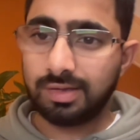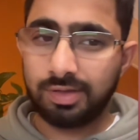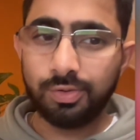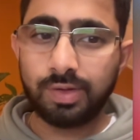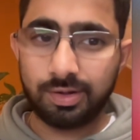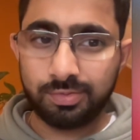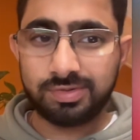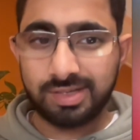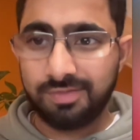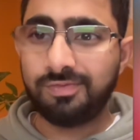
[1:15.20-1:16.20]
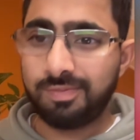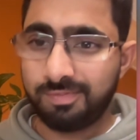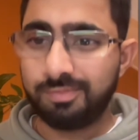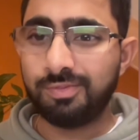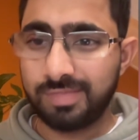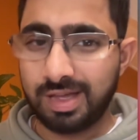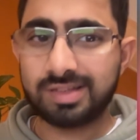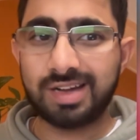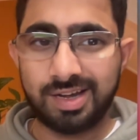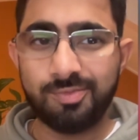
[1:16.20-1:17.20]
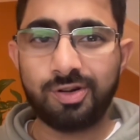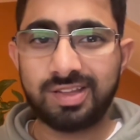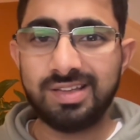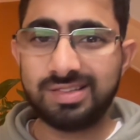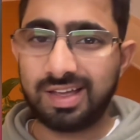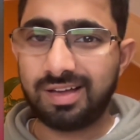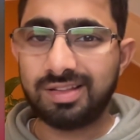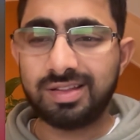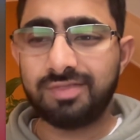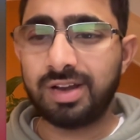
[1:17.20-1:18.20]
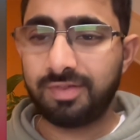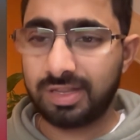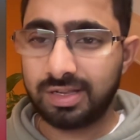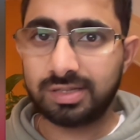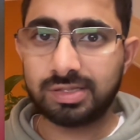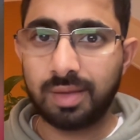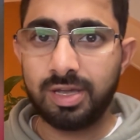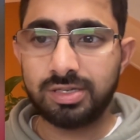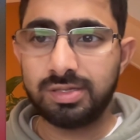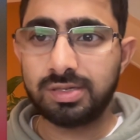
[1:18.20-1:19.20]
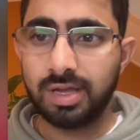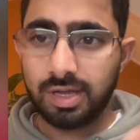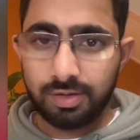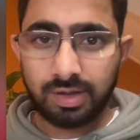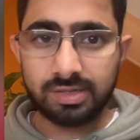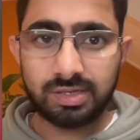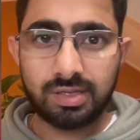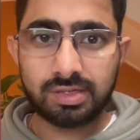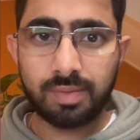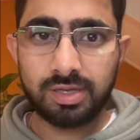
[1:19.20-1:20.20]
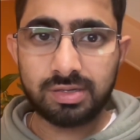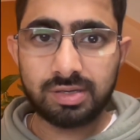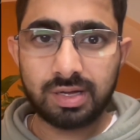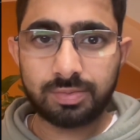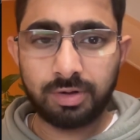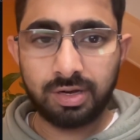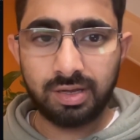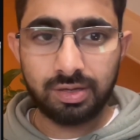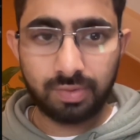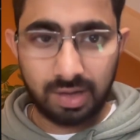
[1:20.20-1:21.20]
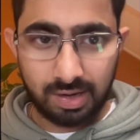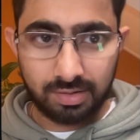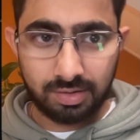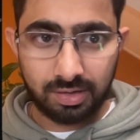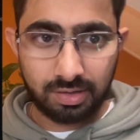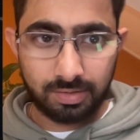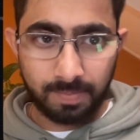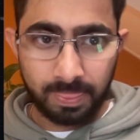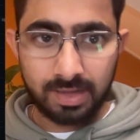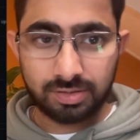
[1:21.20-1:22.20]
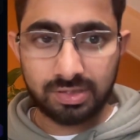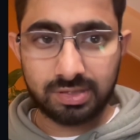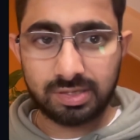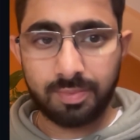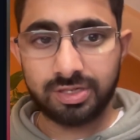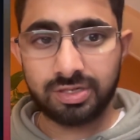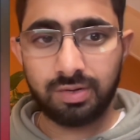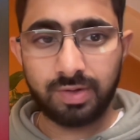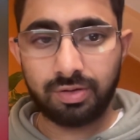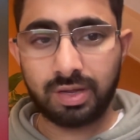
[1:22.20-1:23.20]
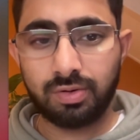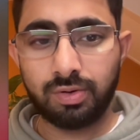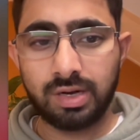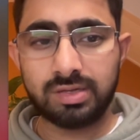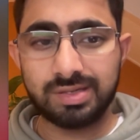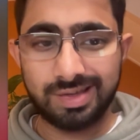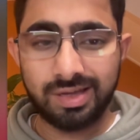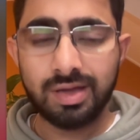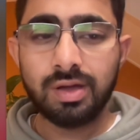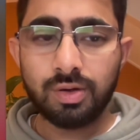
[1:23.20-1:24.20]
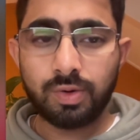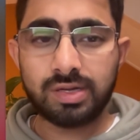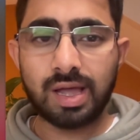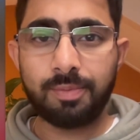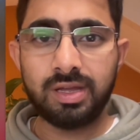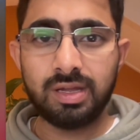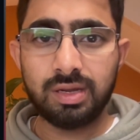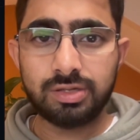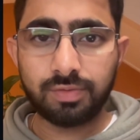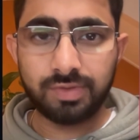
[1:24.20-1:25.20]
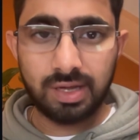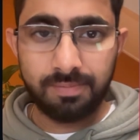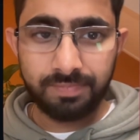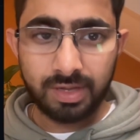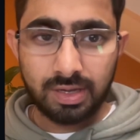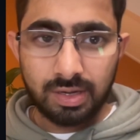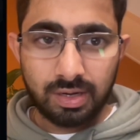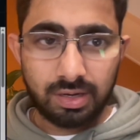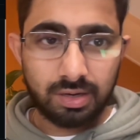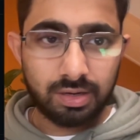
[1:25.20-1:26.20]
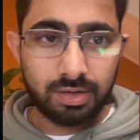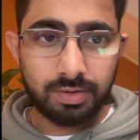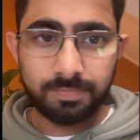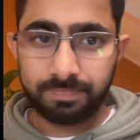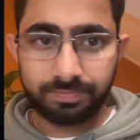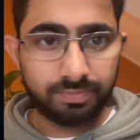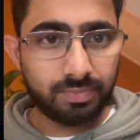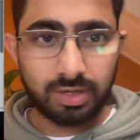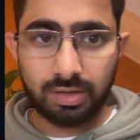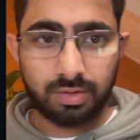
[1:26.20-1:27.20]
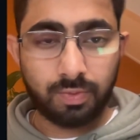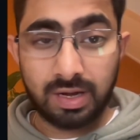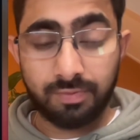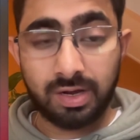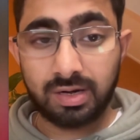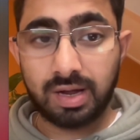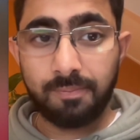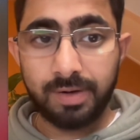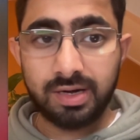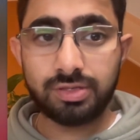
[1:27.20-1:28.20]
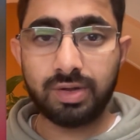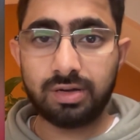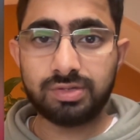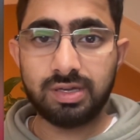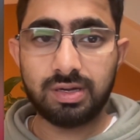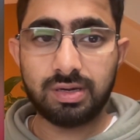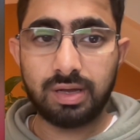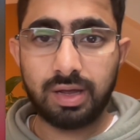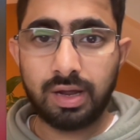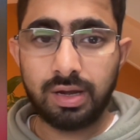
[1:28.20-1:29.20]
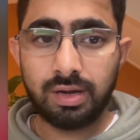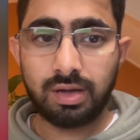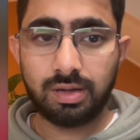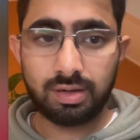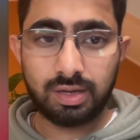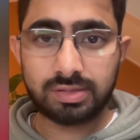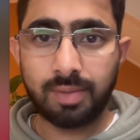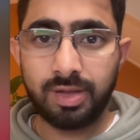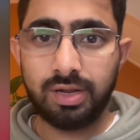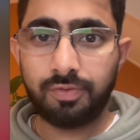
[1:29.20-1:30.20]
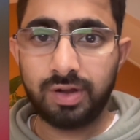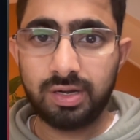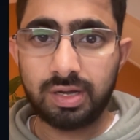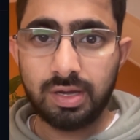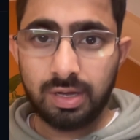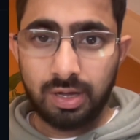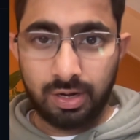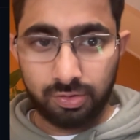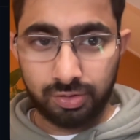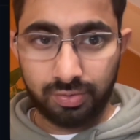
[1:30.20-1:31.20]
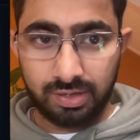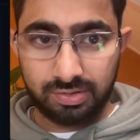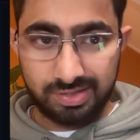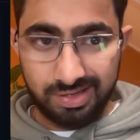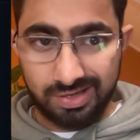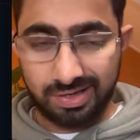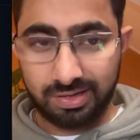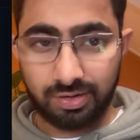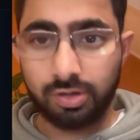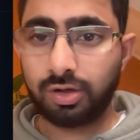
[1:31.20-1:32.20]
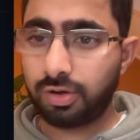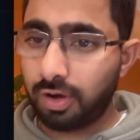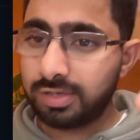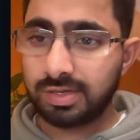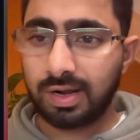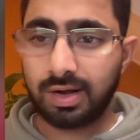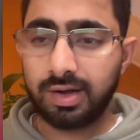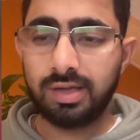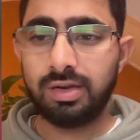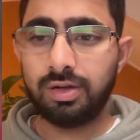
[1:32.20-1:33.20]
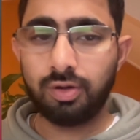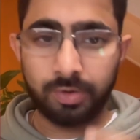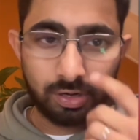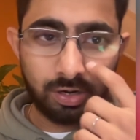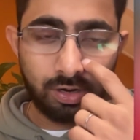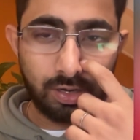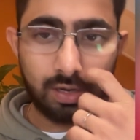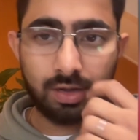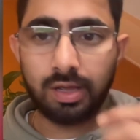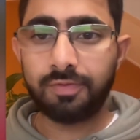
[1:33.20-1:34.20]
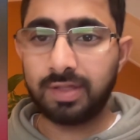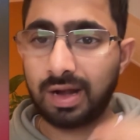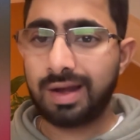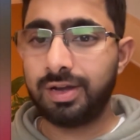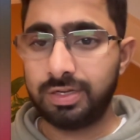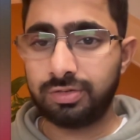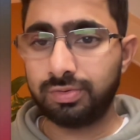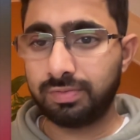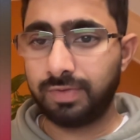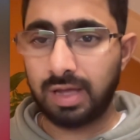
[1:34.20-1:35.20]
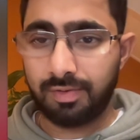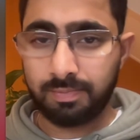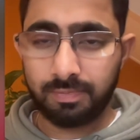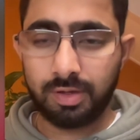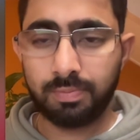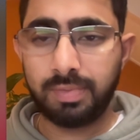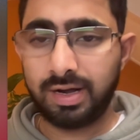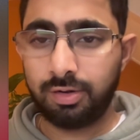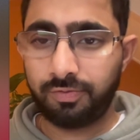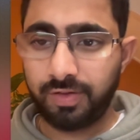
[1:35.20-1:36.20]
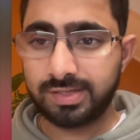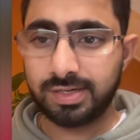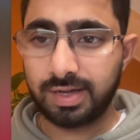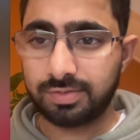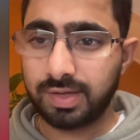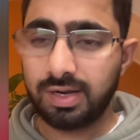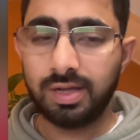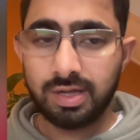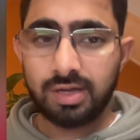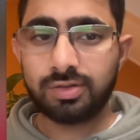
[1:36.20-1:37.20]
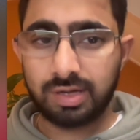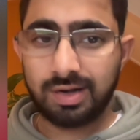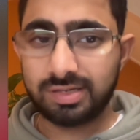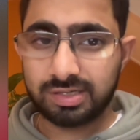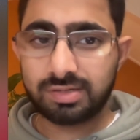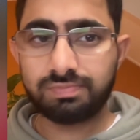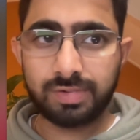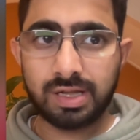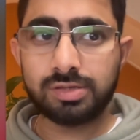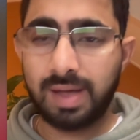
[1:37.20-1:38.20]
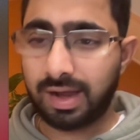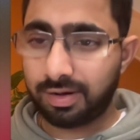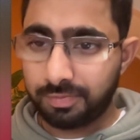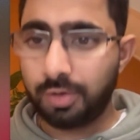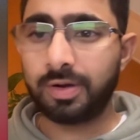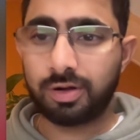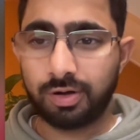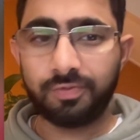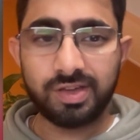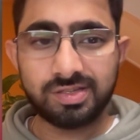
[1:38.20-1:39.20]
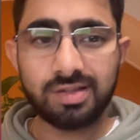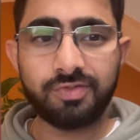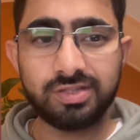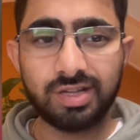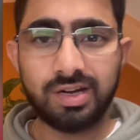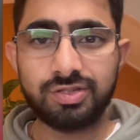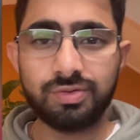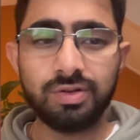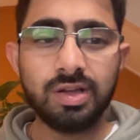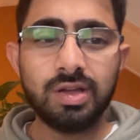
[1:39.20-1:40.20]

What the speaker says: you get to see slightly more things, like whenever there are sub agents, you can see the sub agents that are spawning. You can so this is a sub agent where you can go and see what is happening in each of them. When it completes, you get to see a summary of it. And also you get to see all the crons that are running in your OpenClaw. If there are any issues, we have a button to fix it as well, so that it just tells back OpenClaw to fix that issue.